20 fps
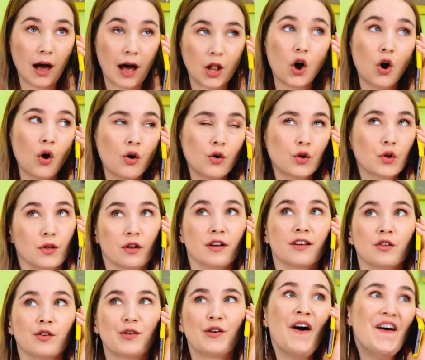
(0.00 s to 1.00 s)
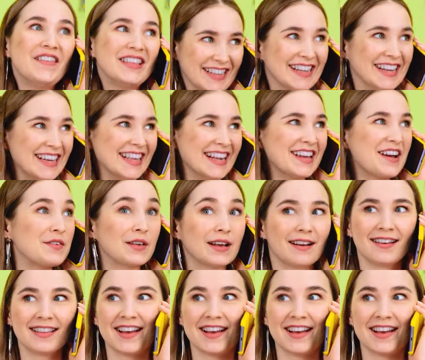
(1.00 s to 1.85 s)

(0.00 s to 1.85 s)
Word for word: Hello? Oh, hey, I was gonna give you a call.